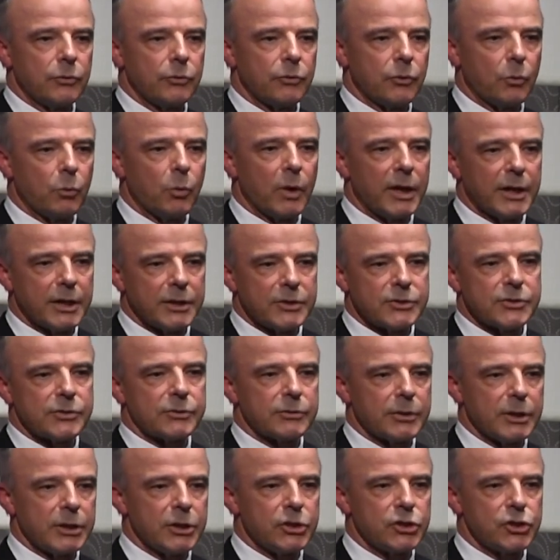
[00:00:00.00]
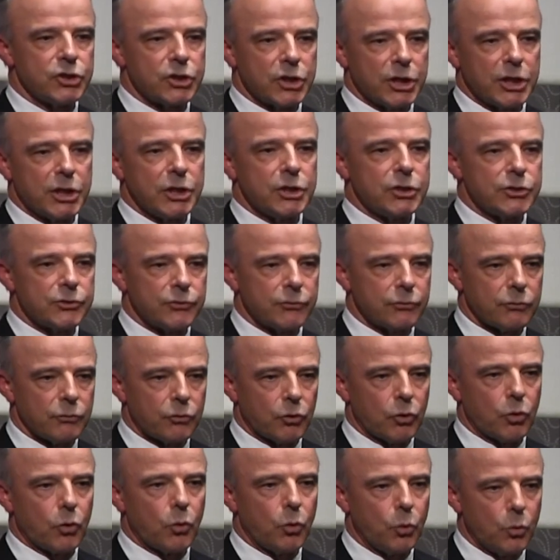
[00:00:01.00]
the way Australia changed through
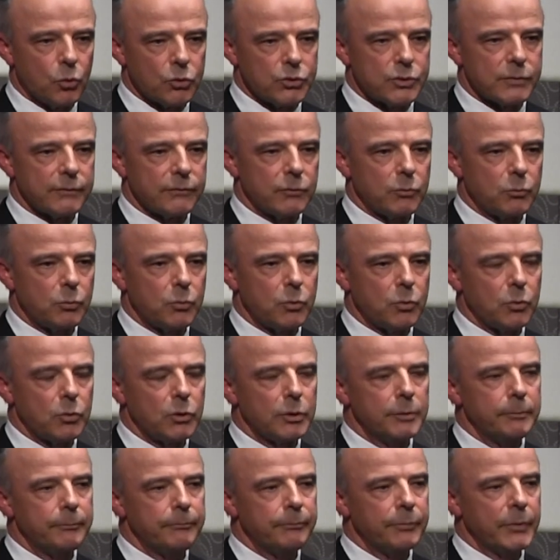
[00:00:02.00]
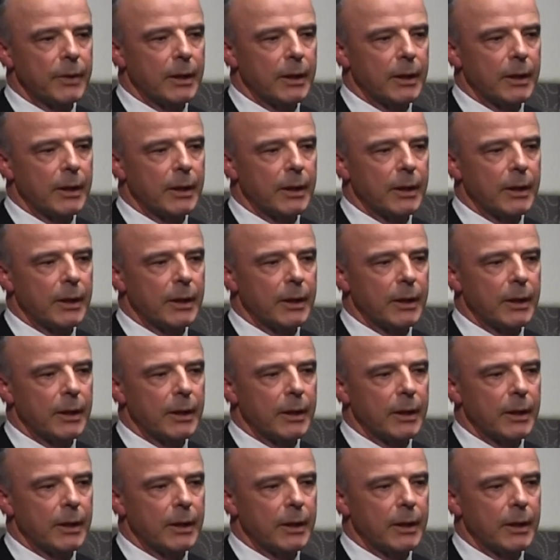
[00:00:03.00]
the course of the war.